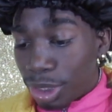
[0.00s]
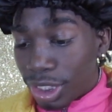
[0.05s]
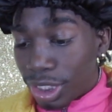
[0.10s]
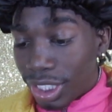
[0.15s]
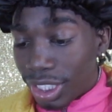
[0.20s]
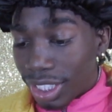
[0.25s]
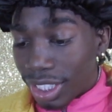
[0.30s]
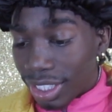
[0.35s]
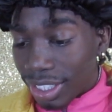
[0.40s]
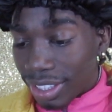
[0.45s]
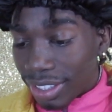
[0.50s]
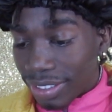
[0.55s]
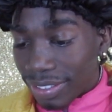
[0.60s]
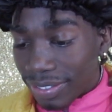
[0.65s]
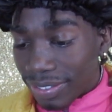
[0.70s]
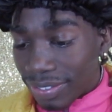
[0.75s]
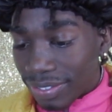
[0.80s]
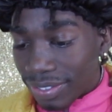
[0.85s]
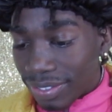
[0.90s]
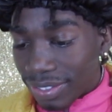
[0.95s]
she did.
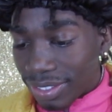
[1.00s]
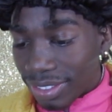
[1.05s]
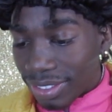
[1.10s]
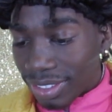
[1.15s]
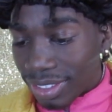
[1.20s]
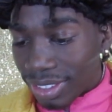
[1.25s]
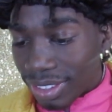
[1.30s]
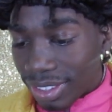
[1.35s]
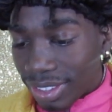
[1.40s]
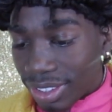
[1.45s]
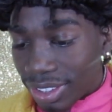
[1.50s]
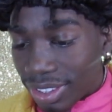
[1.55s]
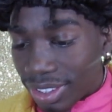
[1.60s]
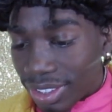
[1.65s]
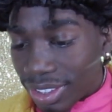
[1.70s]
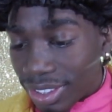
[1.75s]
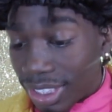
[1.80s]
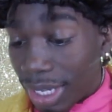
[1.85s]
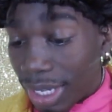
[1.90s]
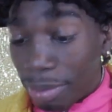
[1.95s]

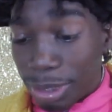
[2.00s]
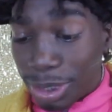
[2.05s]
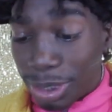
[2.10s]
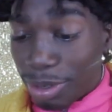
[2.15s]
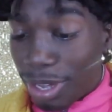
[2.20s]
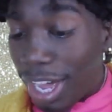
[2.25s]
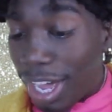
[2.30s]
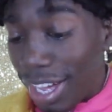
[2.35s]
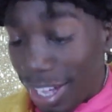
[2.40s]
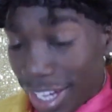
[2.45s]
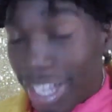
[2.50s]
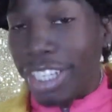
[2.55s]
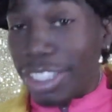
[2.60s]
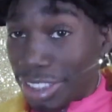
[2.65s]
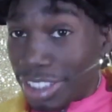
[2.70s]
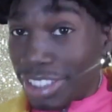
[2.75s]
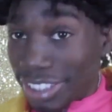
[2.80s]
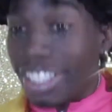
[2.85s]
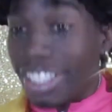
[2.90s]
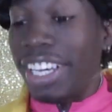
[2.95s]
That bitch do got her
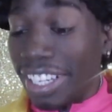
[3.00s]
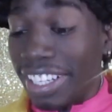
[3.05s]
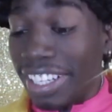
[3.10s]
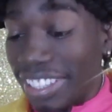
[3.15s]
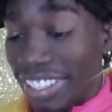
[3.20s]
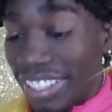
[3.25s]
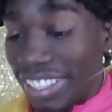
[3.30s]
husband see that.